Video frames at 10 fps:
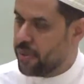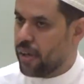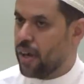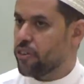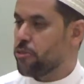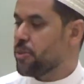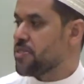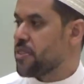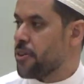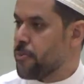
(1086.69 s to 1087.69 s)

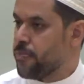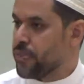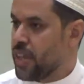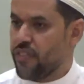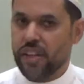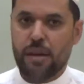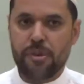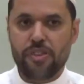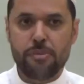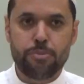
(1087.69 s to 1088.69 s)
argument. If Allah
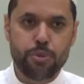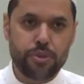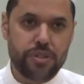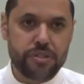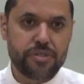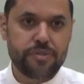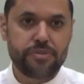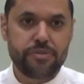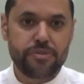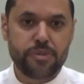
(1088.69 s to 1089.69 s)
made them poor,
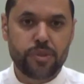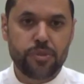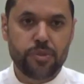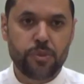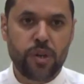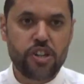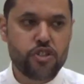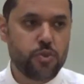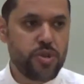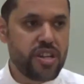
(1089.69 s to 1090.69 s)
why
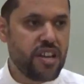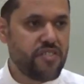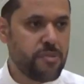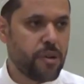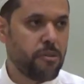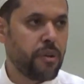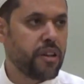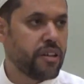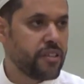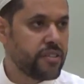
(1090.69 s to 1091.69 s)
should we give them our
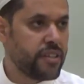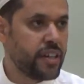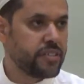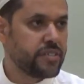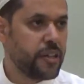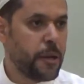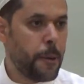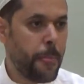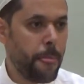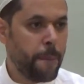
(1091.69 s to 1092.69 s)
money? Right?
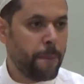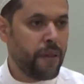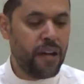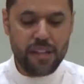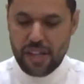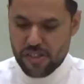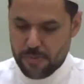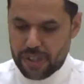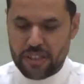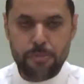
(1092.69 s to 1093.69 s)
Allah
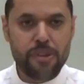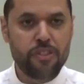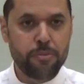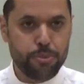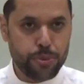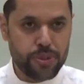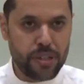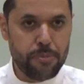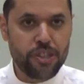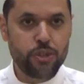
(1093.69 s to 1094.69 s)
subhanahu wa ta'ala made them poor,
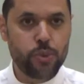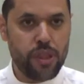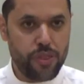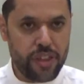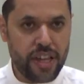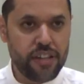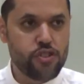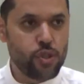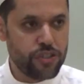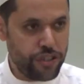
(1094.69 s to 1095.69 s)
made you wealthy, and He
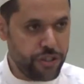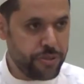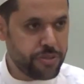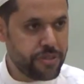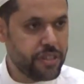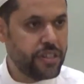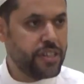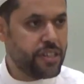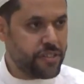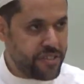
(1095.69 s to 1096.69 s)
told you,
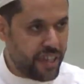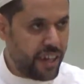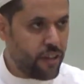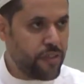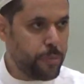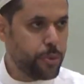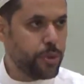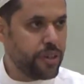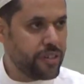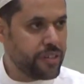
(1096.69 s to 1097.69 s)
take care of the poor.